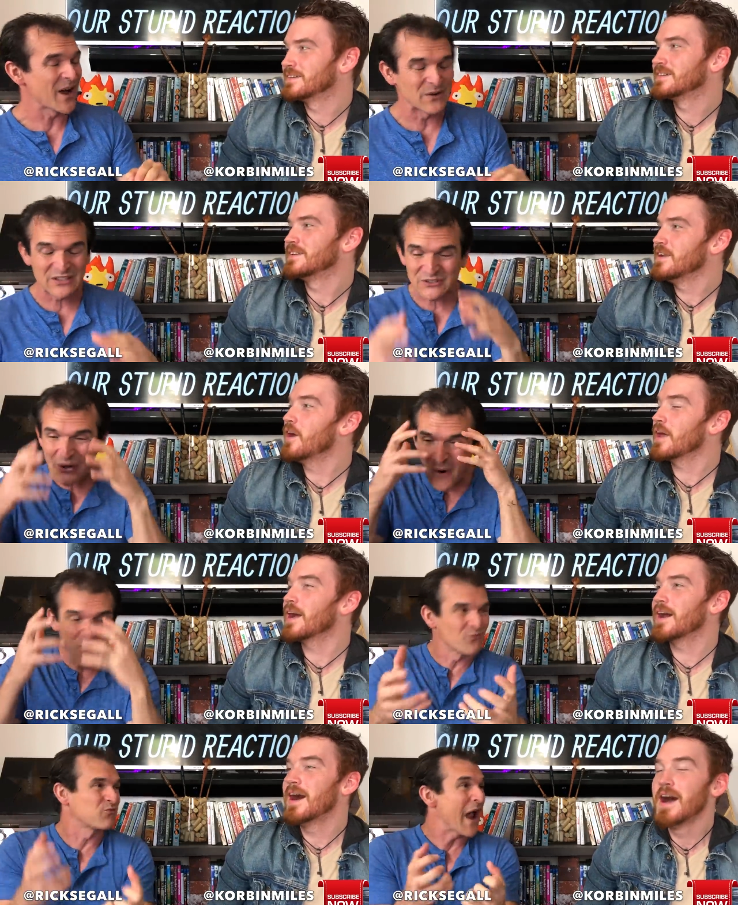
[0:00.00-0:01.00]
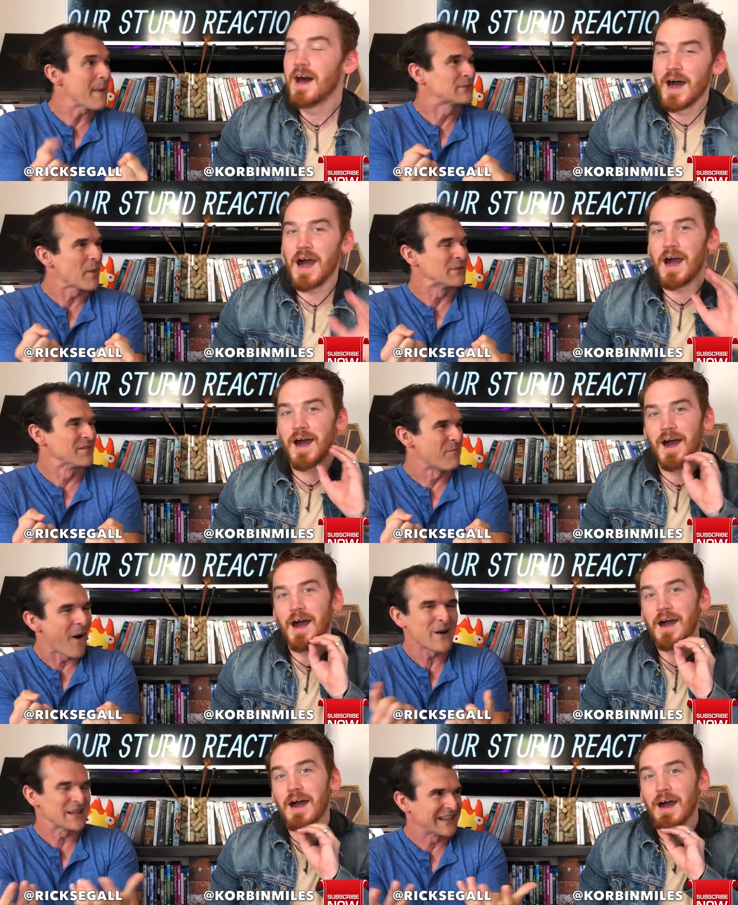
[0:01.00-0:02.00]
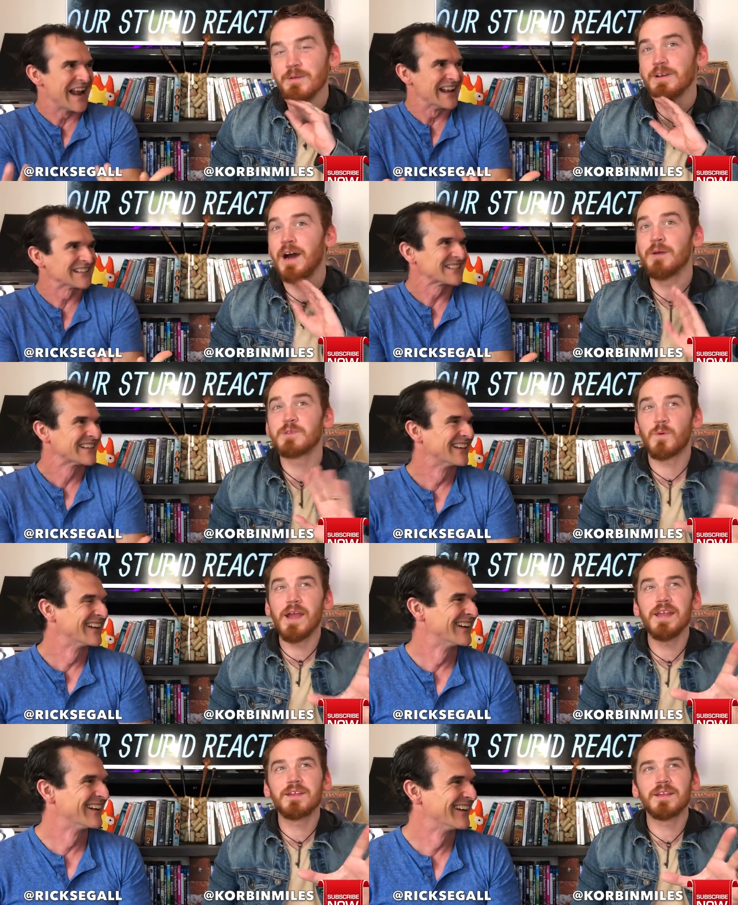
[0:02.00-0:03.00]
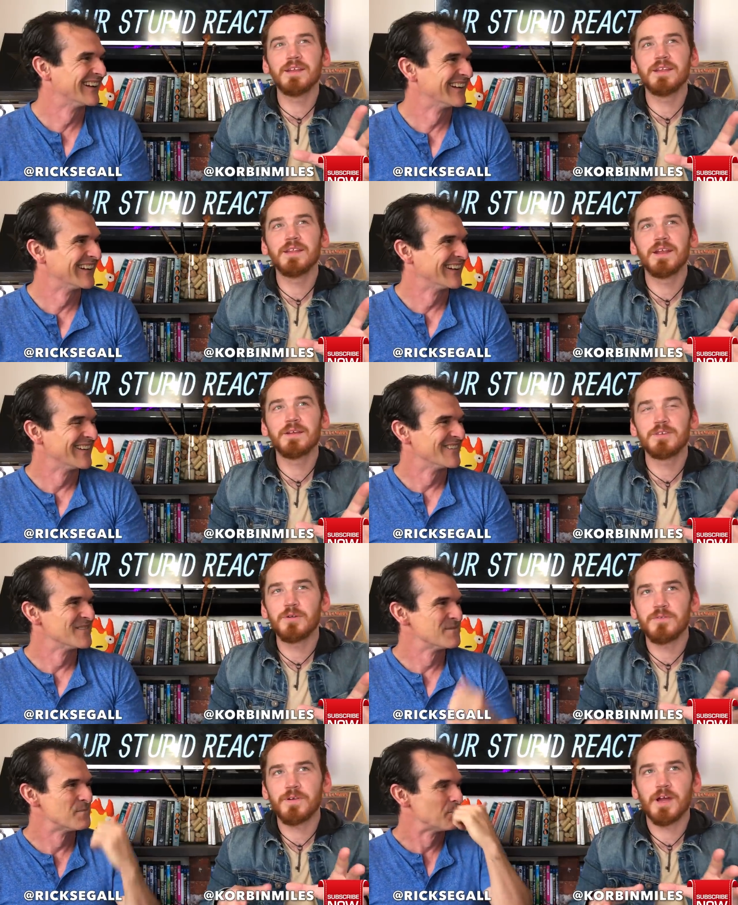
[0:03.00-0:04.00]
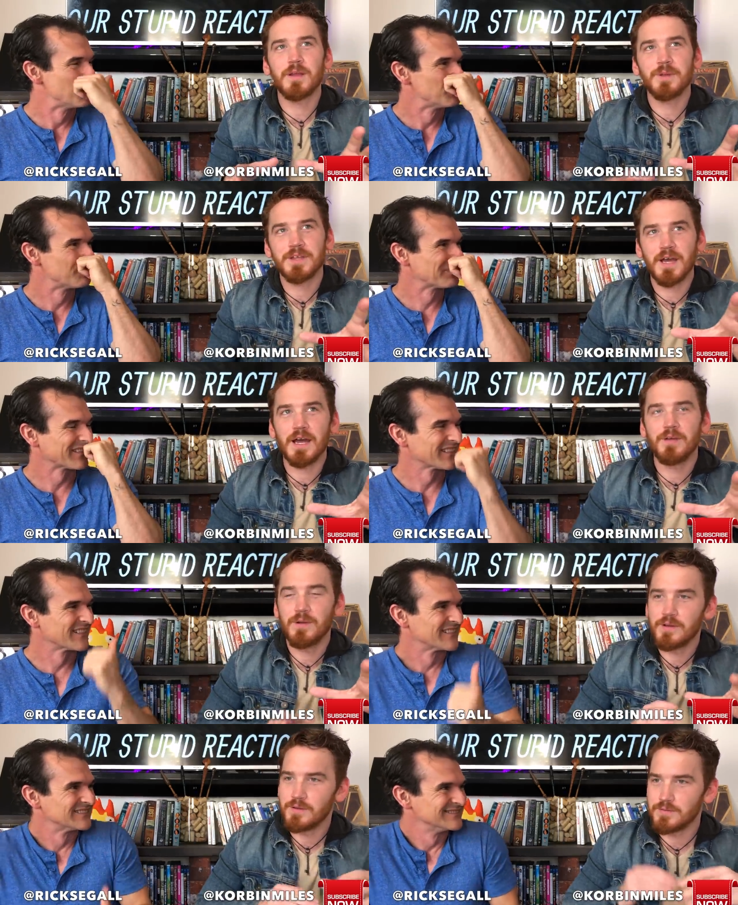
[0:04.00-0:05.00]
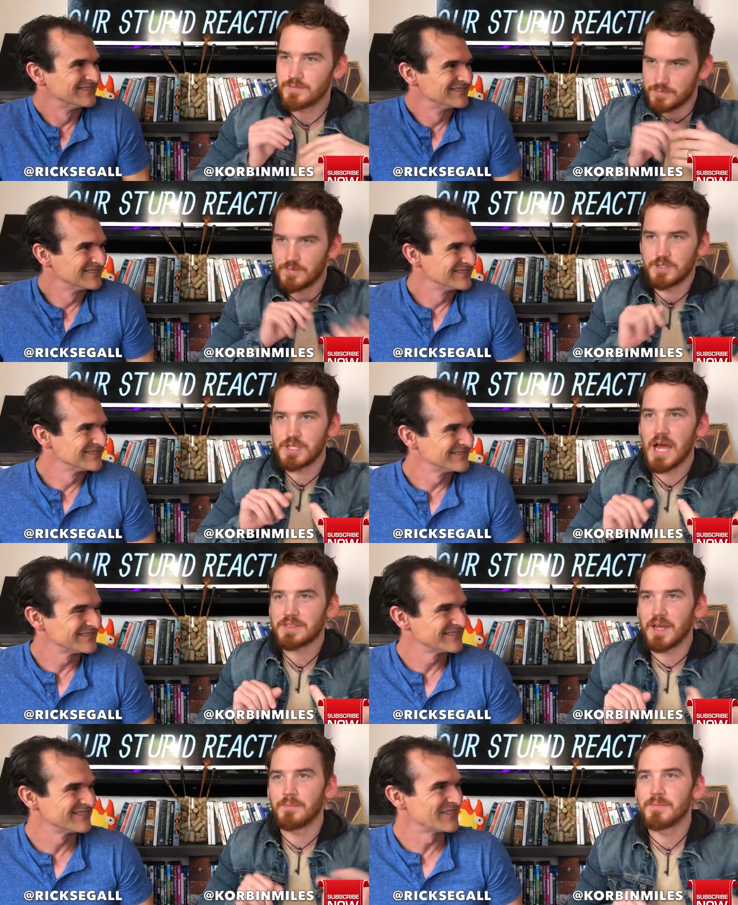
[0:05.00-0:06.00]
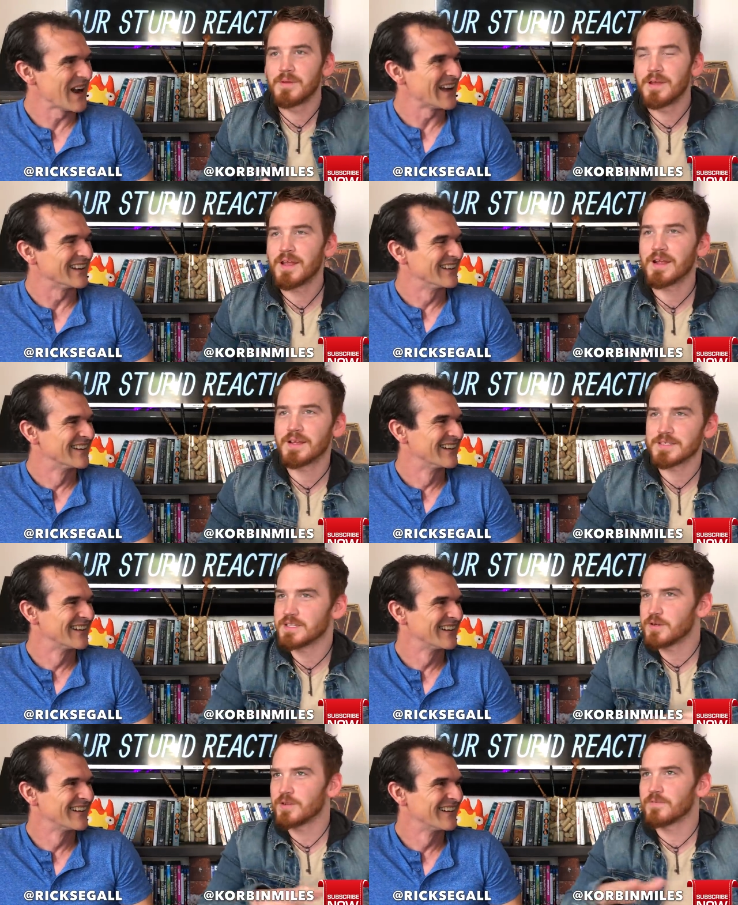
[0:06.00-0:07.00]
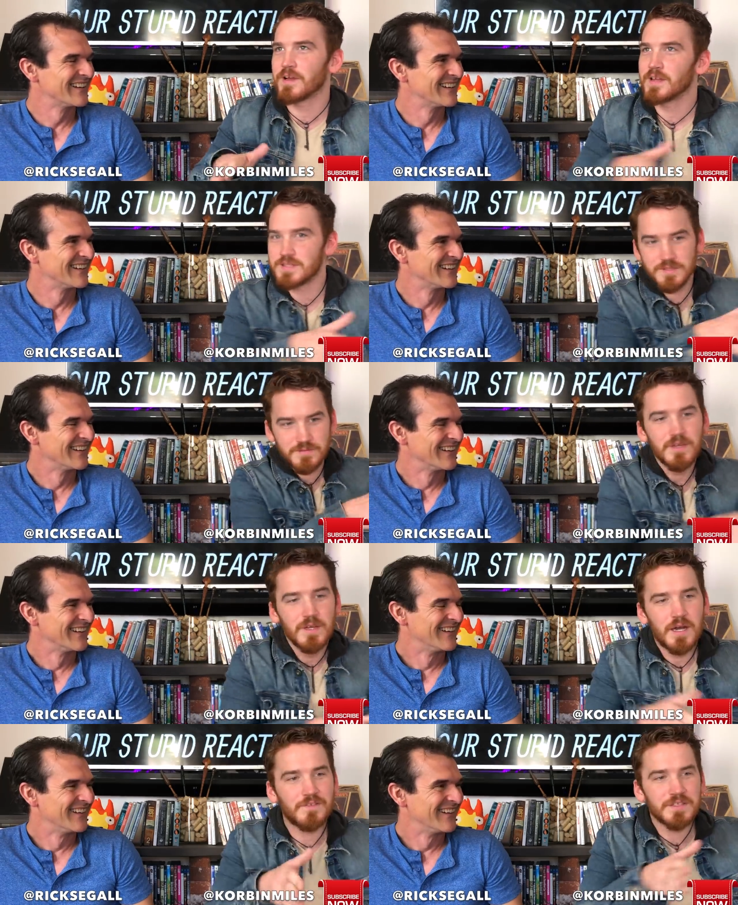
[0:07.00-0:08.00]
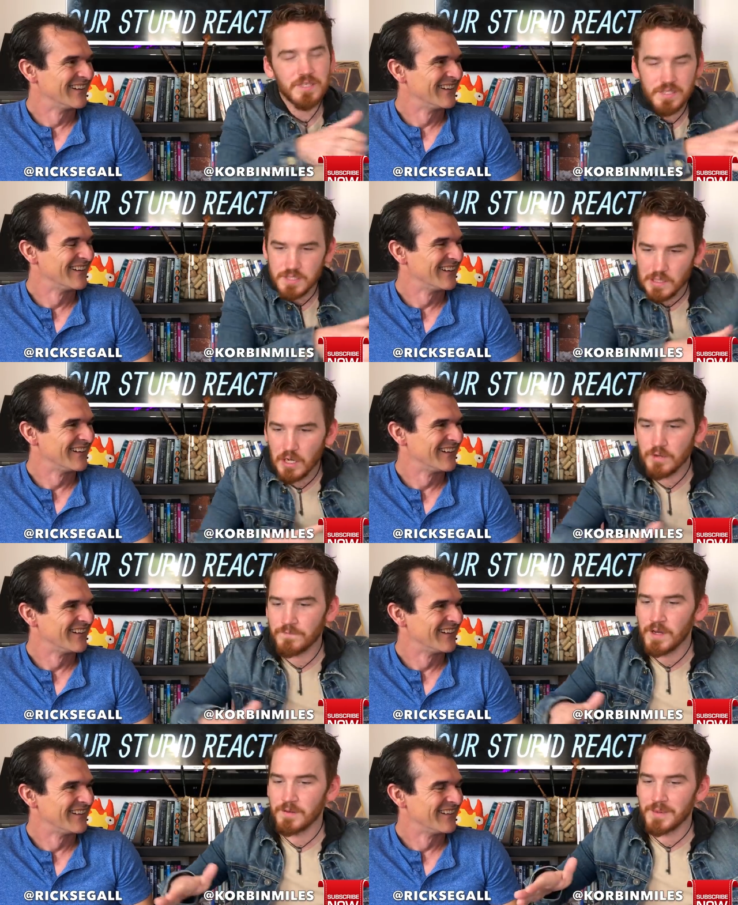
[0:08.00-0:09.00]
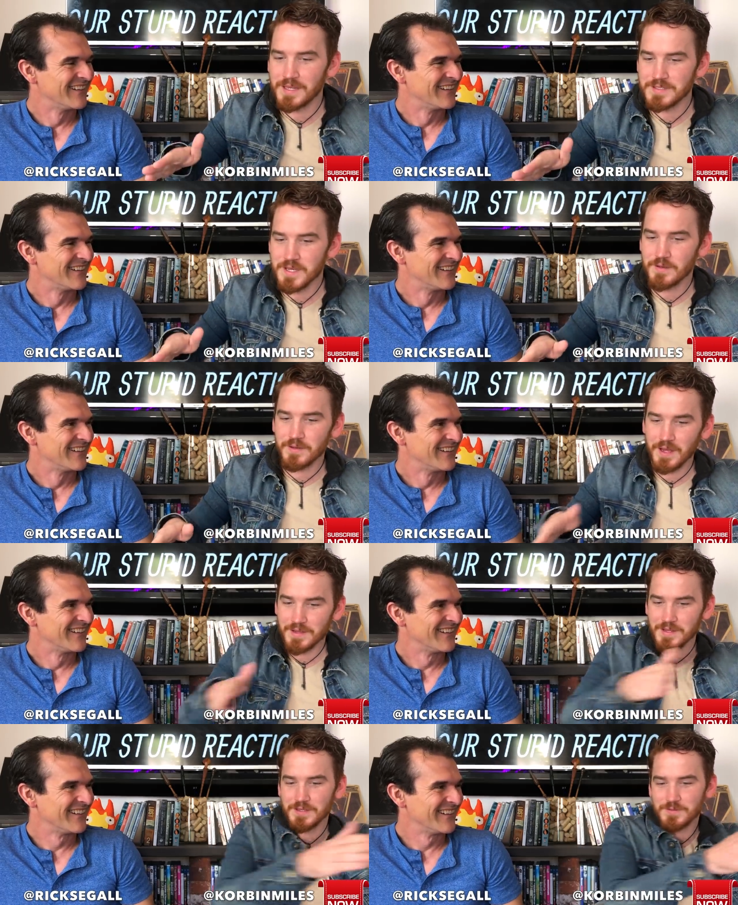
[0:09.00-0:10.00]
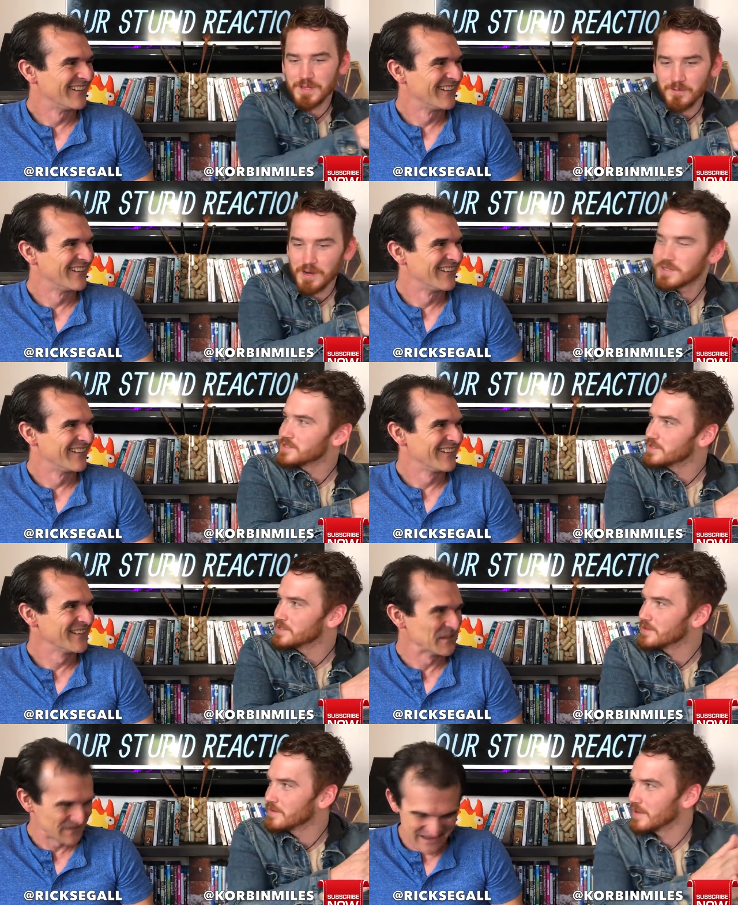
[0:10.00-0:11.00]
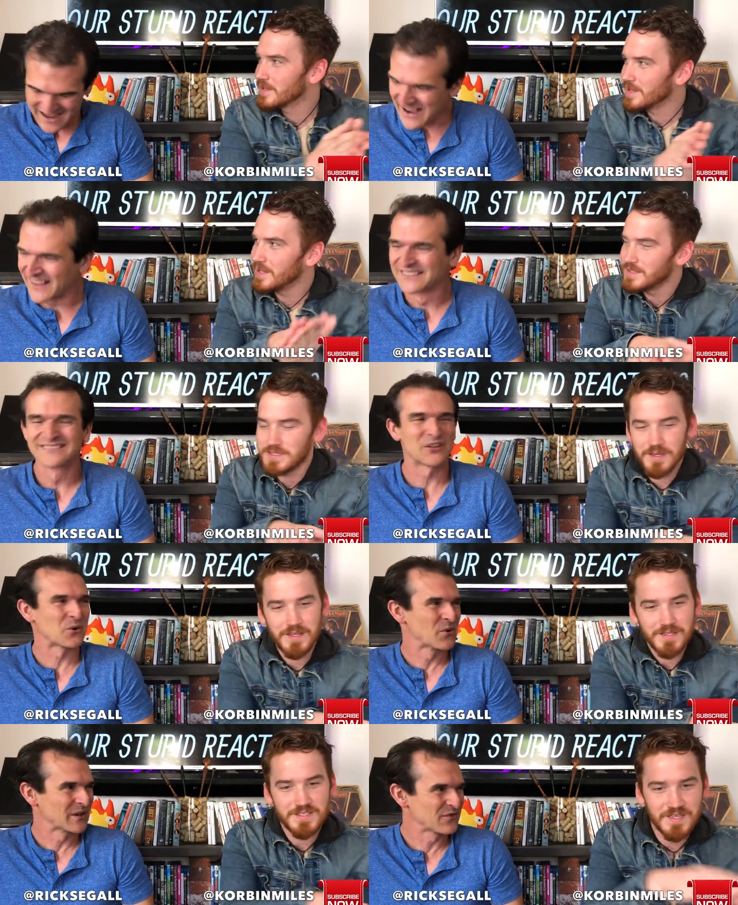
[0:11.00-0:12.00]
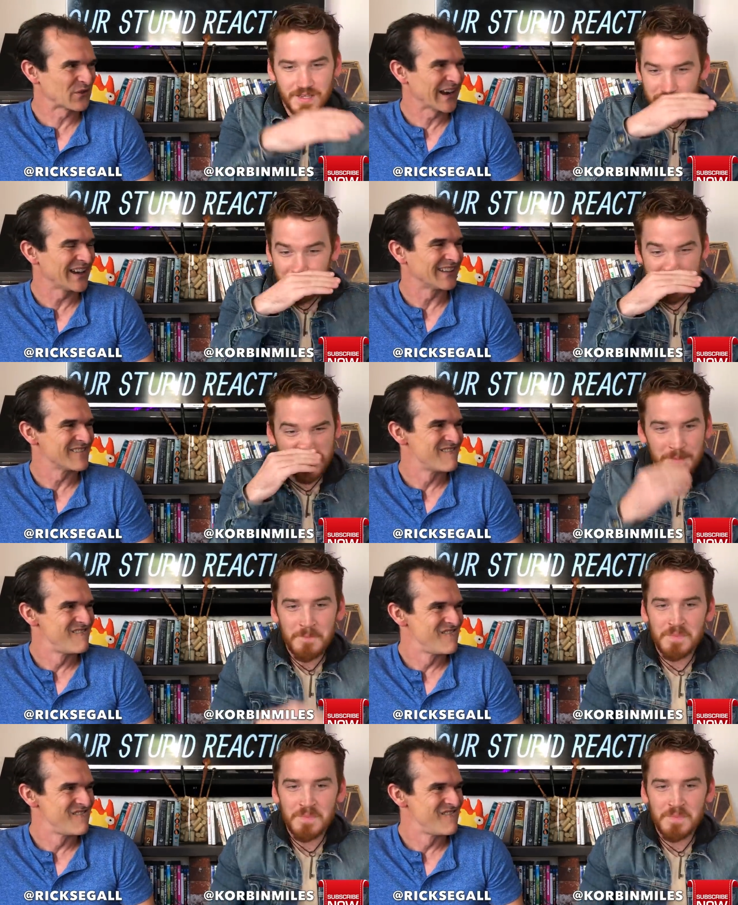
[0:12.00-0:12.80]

Speaker 1: I was no, so I, wrapped up in the party dance. I, I was waiting, and then I totally forgot about the guy who, who shot them. Right. Because I, I totally forget, because it, obviously it's a long film, and so I think that's what they wanted you to. Yeah, like, totally forget.